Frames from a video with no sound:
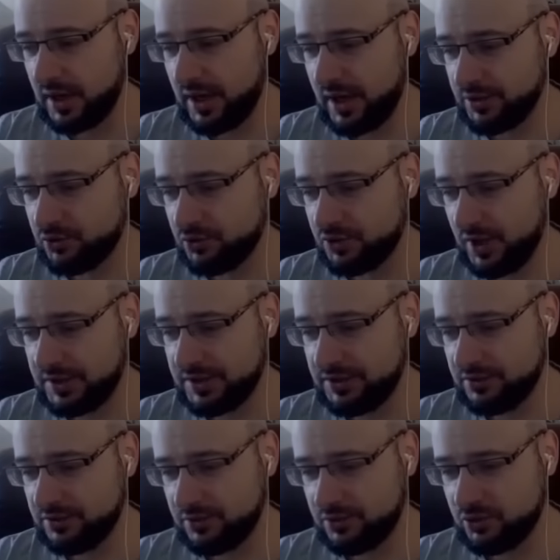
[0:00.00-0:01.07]
I did
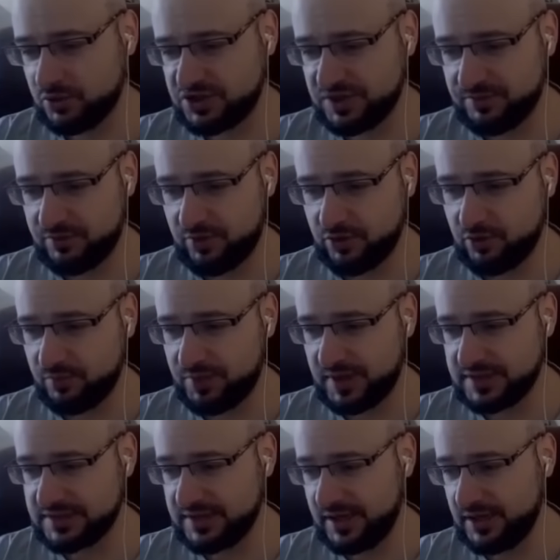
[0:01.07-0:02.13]
do some random
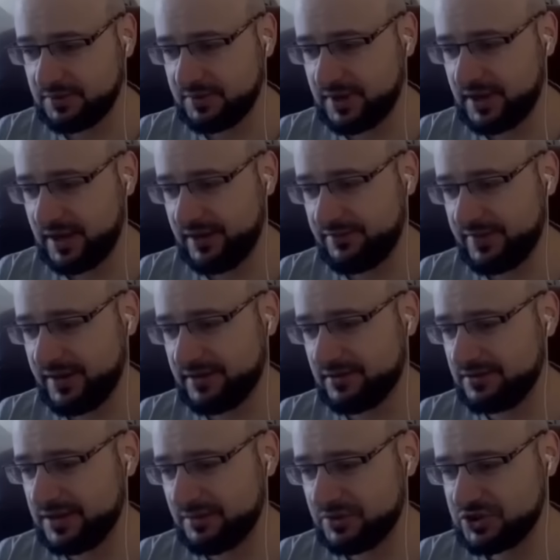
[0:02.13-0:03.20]
+8, but I have
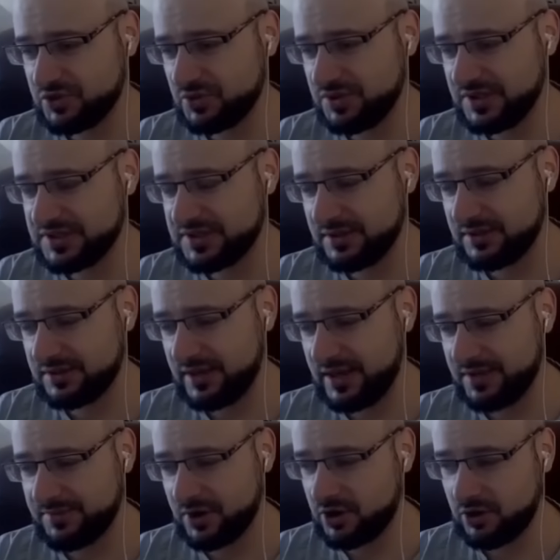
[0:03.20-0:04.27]
like damage to distant and
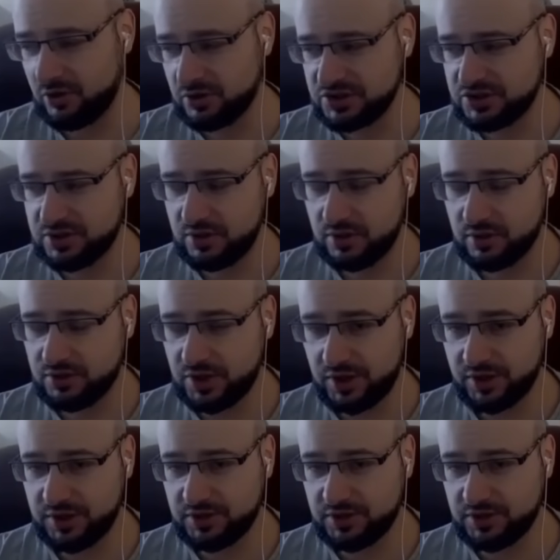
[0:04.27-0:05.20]
I'm a close target